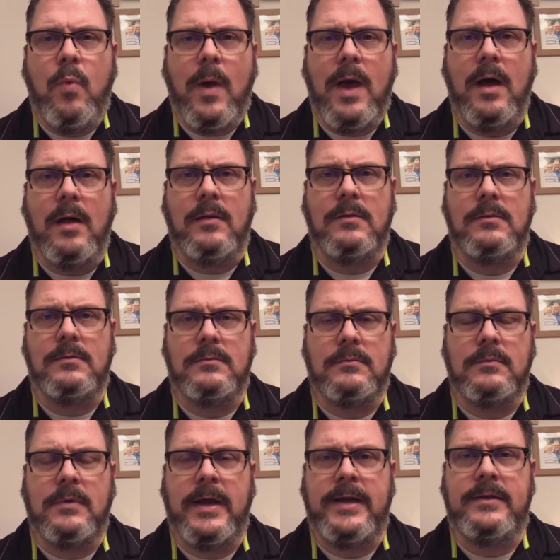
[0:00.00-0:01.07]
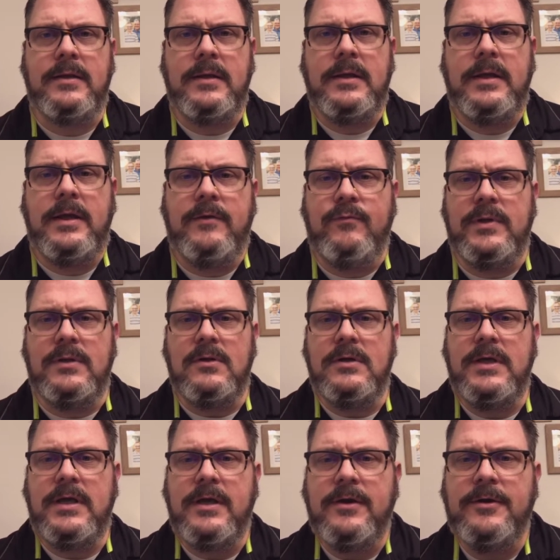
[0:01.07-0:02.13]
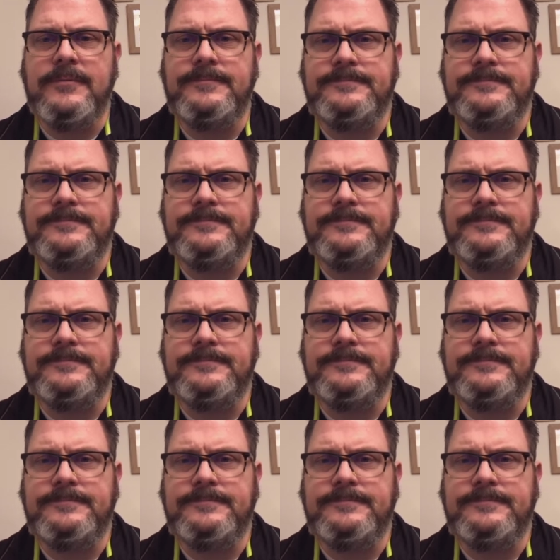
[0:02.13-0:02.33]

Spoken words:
well, right? If we look here,